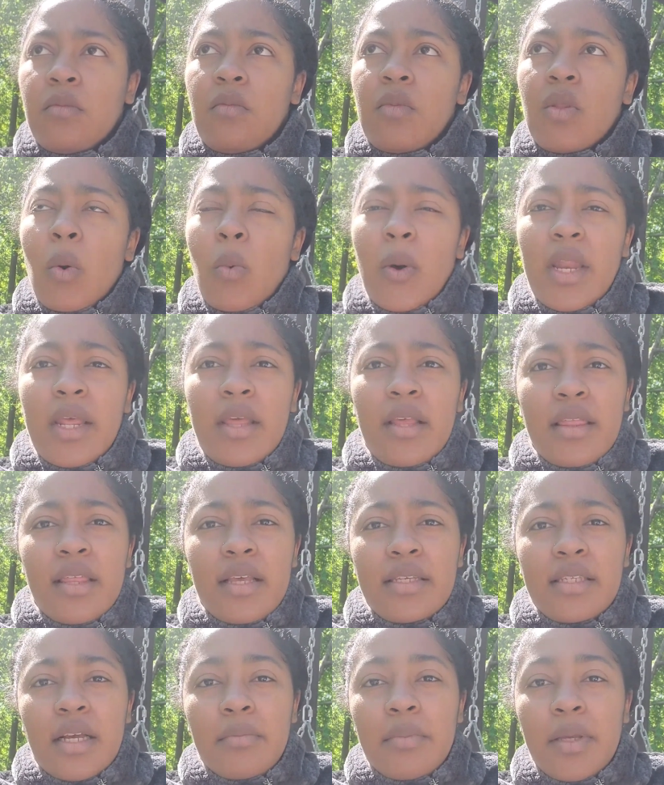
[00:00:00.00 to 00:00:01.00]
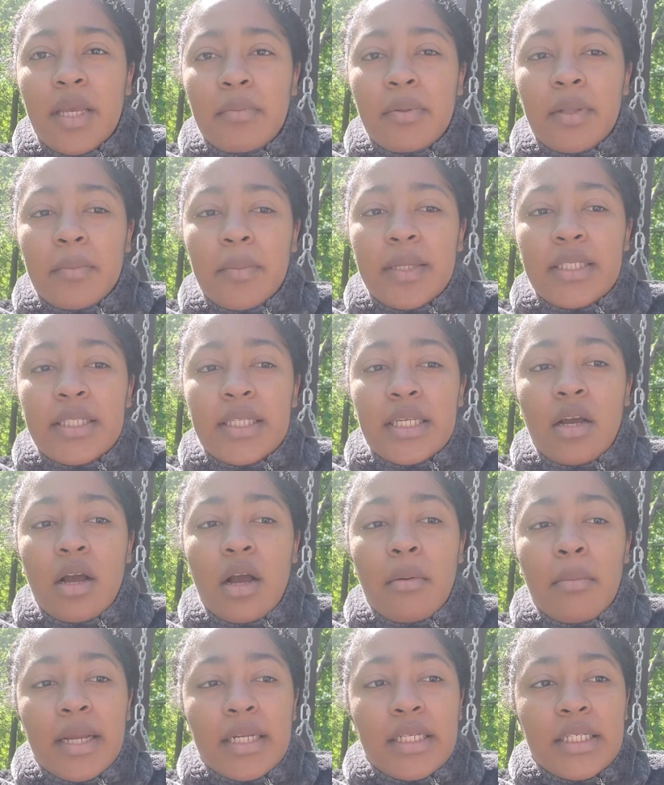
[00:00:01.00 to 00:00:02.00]
One of the things I'll be implementing
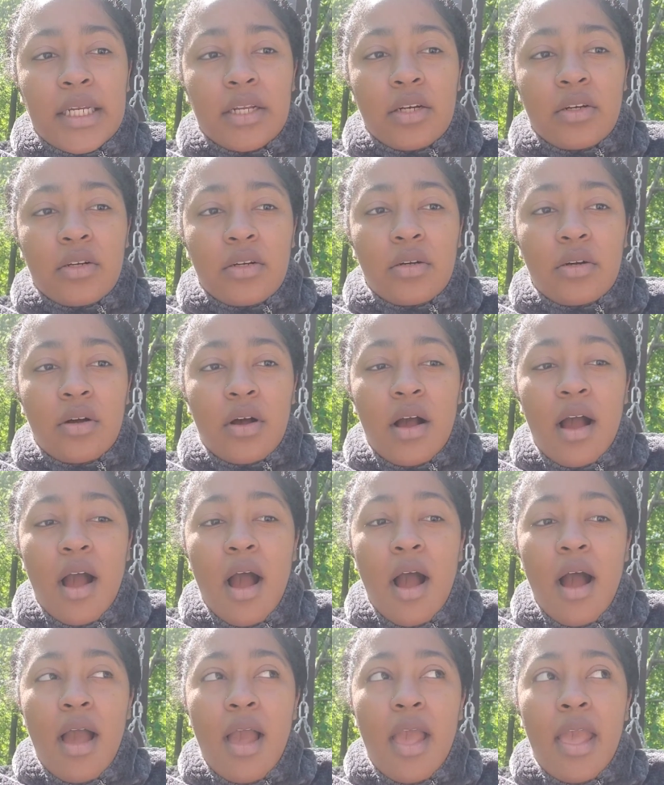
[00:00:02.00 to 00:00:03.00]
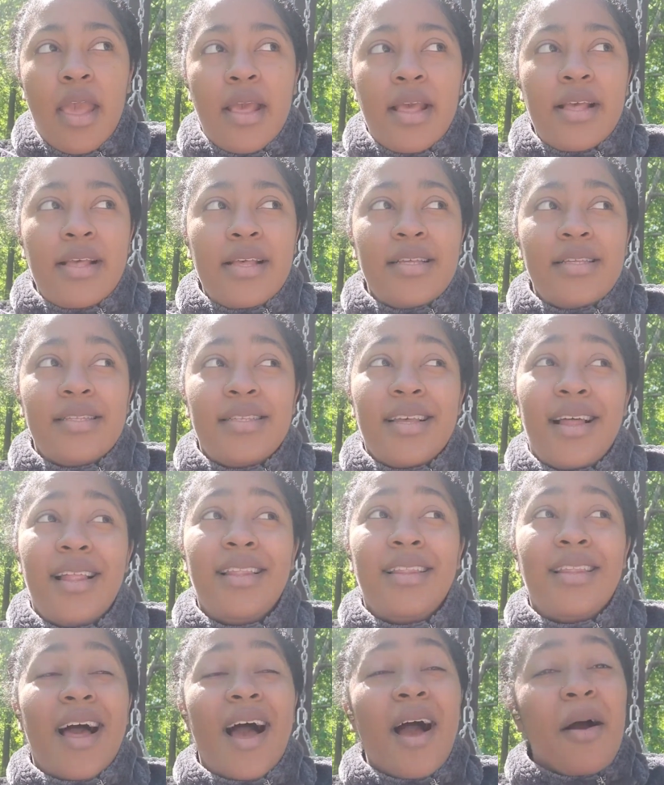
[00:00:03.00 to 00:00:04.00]
on my channel is
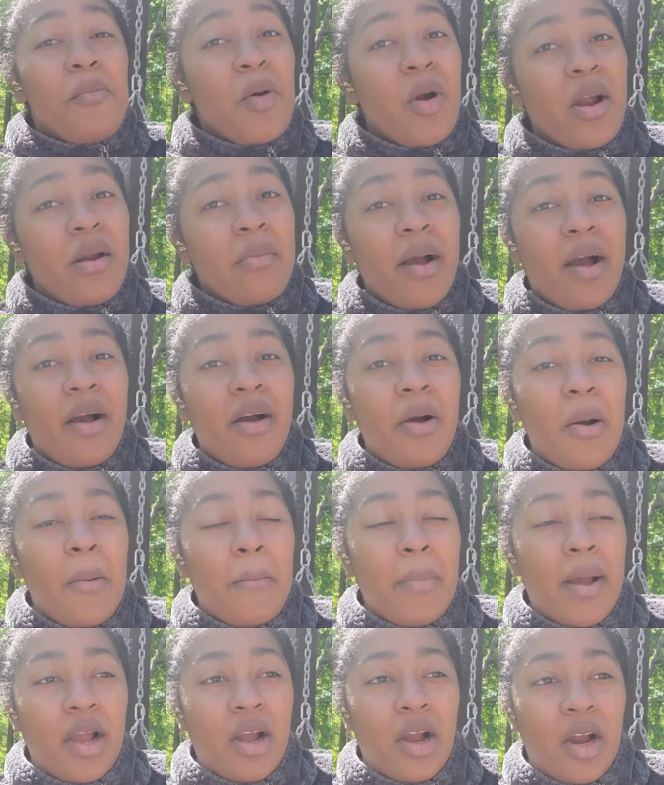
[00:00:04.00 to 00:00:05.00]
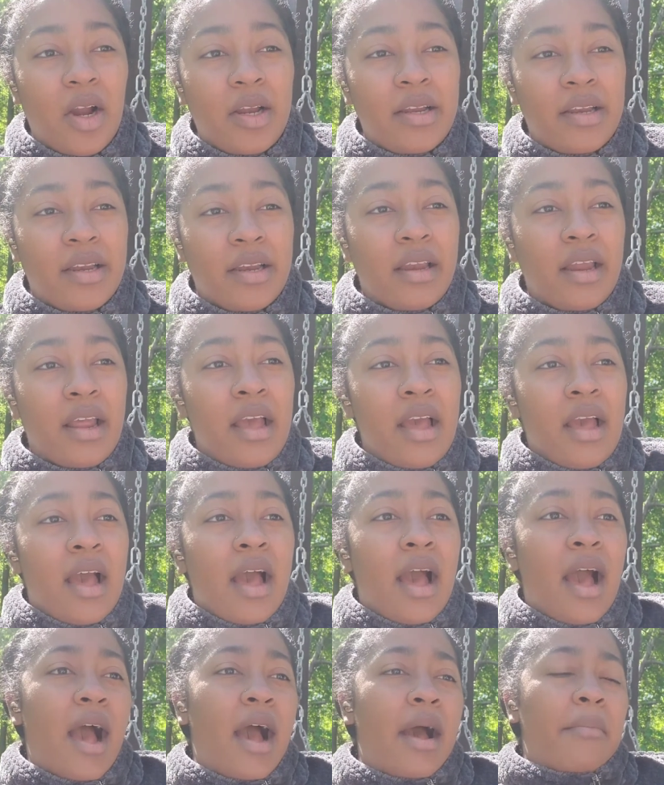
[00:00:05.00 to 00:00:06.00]
a lot more about my garden,
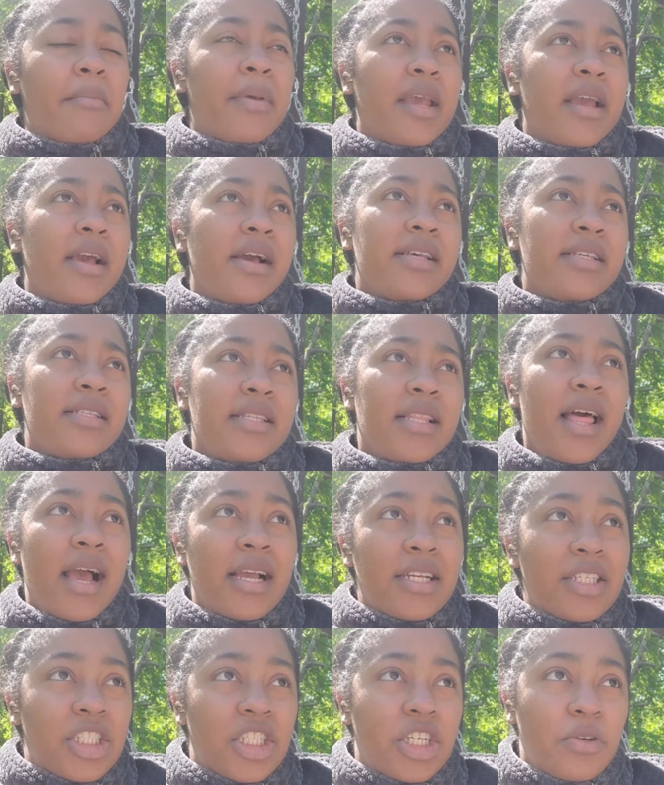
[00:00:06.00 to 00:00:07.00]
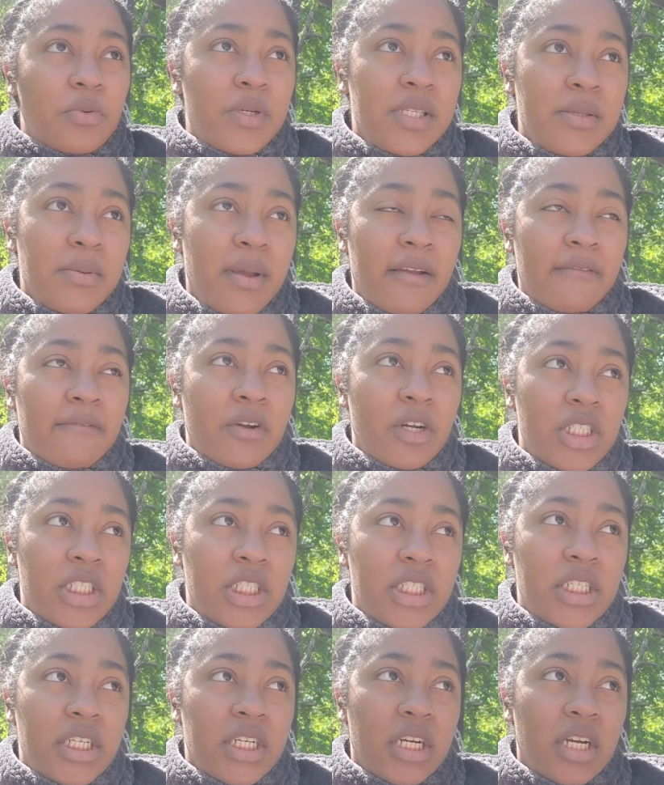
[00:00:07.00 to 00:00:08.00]
because last year was my
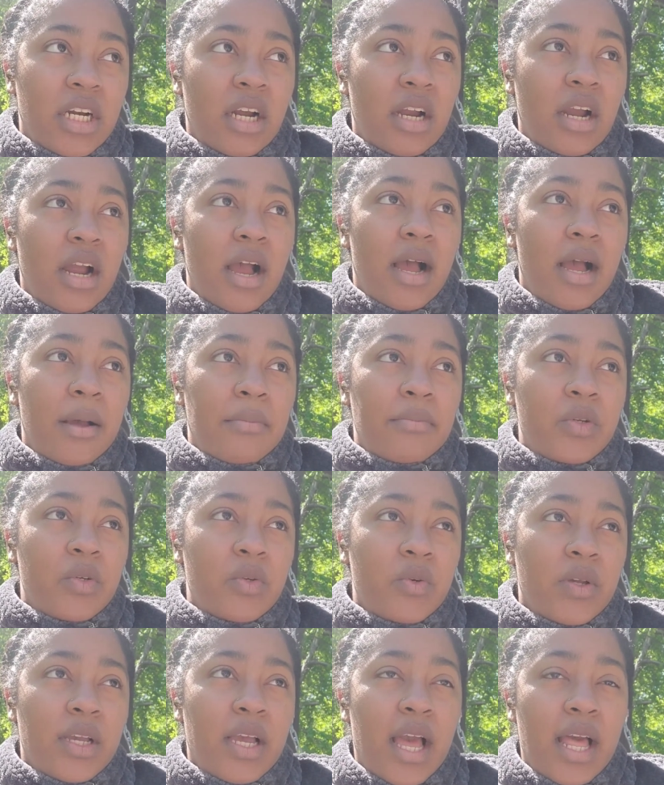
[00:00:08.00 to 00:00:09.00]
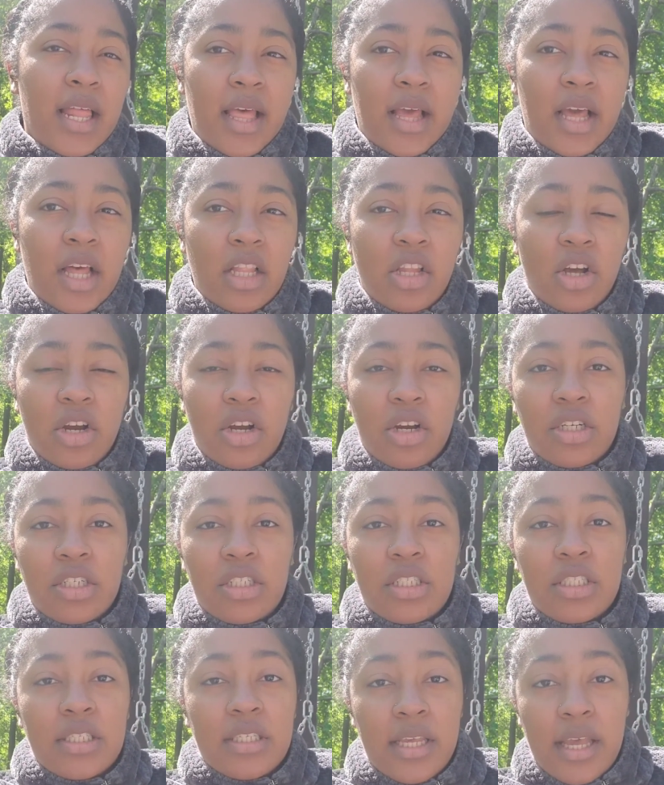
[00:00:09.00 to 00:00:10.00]
first year doing kind of like a
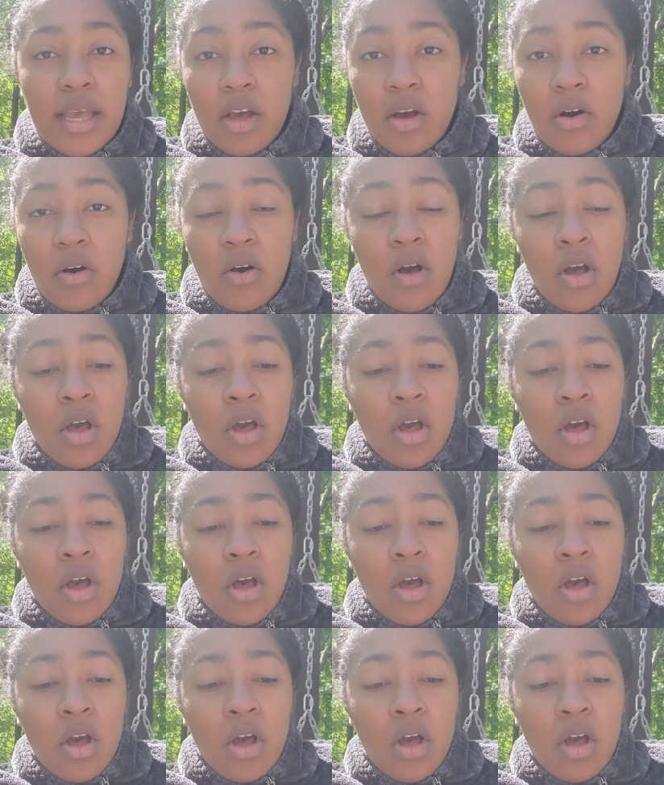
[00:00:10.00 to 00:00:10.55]
larger scale.